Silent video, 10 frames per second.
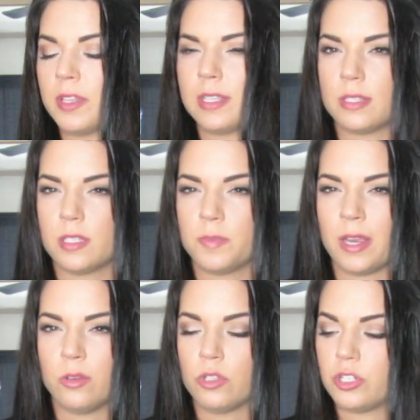This is by
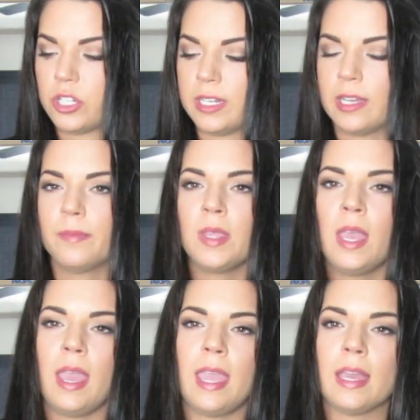Neutrogena,
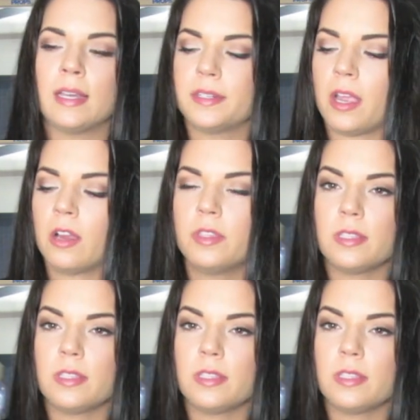and I heard